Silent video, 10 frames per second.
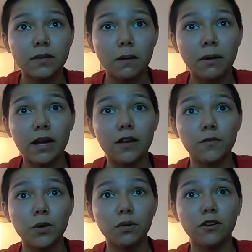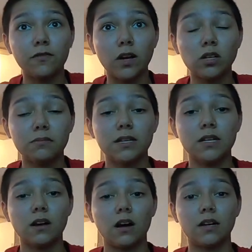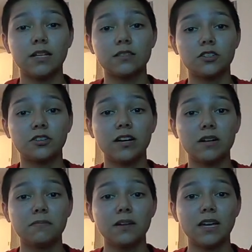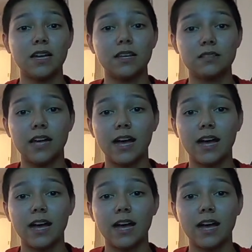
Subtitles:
But if you want to follow me on Instagram, it is